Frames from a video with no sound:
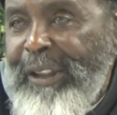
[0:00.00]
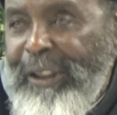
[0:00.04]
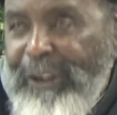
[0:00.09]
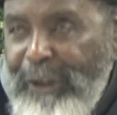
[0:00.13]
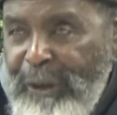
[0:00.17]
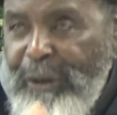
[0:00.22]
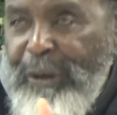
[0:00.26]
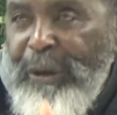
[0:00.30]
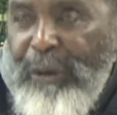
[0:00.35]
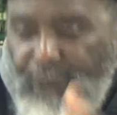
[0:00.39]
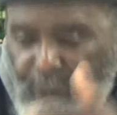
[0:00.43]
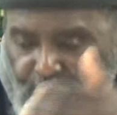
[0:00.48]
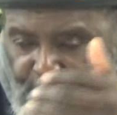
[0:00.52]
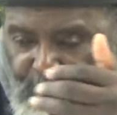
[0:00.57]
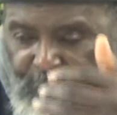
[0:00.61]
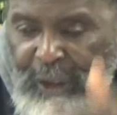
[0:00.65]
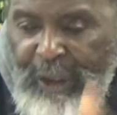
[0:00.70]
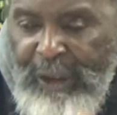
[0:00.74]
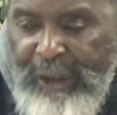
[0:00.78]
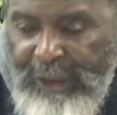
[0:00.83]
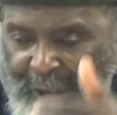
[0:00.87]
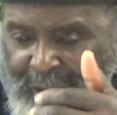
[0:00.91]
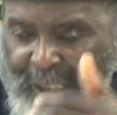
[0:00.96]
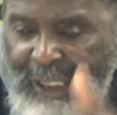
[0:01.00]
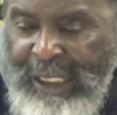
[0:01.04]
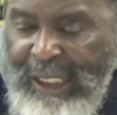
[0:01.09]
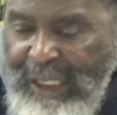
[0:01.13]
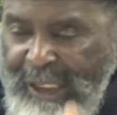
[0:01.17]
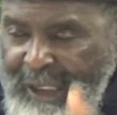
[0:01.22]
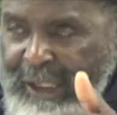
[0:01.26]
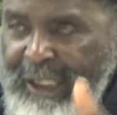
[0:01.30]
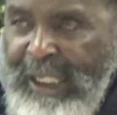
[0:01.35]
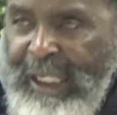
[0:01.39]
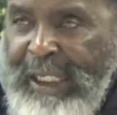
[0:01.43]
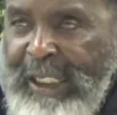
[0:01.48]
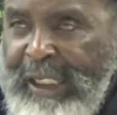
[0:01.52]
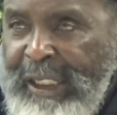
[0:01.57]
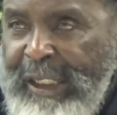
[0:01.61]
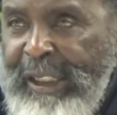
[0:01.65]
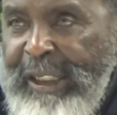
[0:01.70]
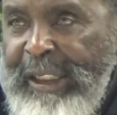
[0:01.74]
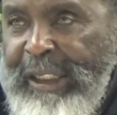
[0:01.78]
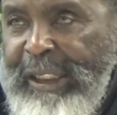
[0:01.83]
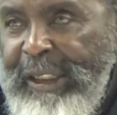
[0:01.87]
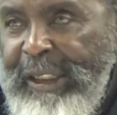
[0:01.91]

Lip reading: You know, day to day.